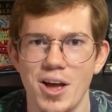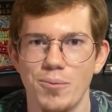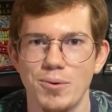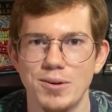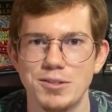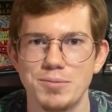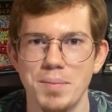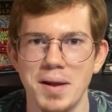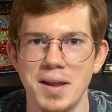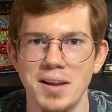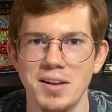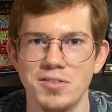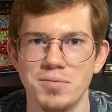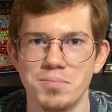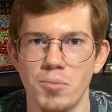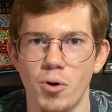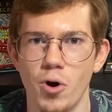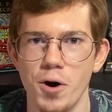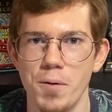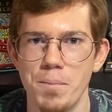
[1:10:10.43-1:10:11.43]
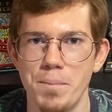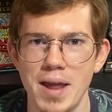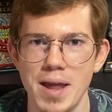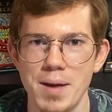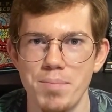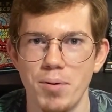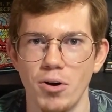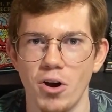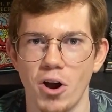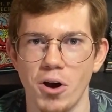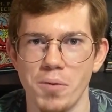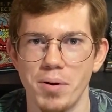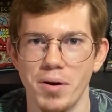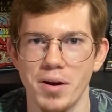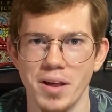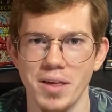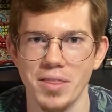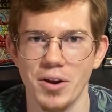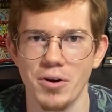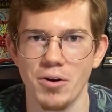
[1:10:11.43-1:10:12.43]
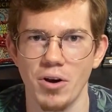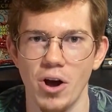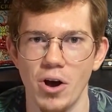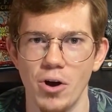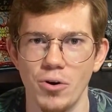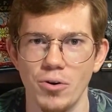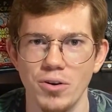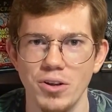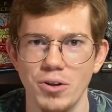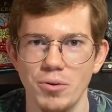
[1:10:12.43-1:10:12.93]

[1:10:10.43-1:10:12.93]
which means more people are putting their own